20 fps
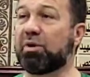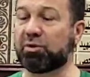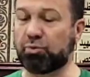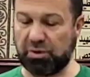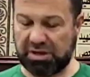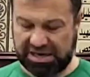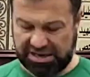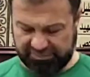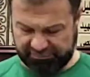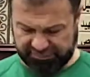what
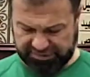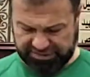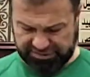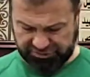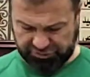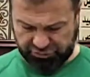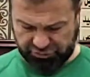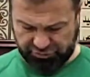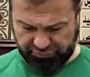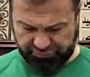we have done
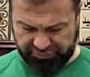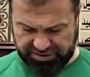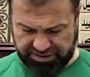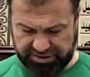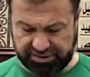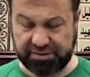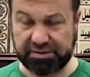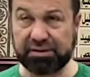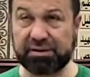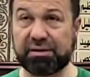so
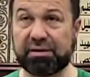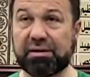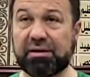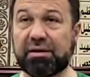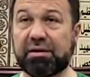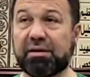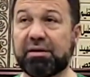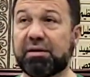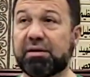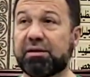far,
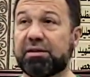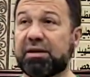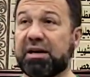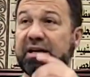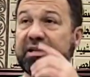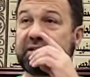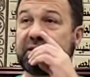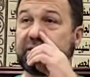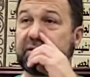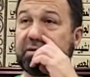
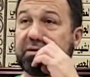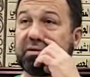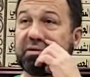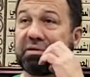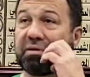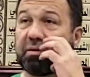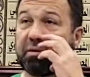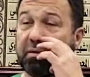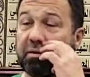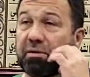that
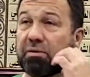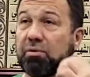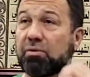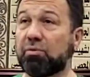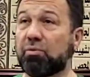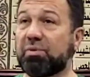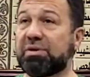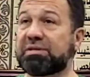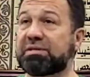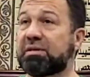
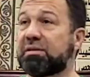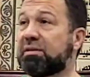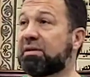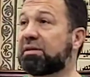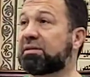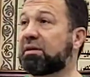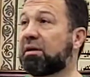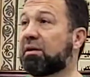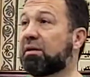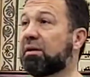we said
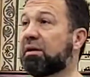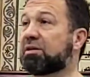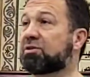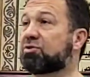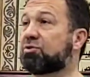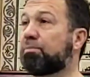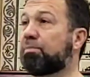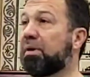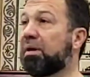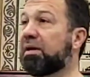that Allah
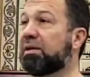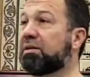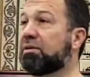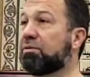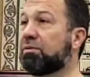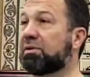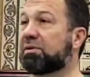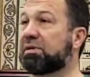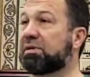subhanahu wa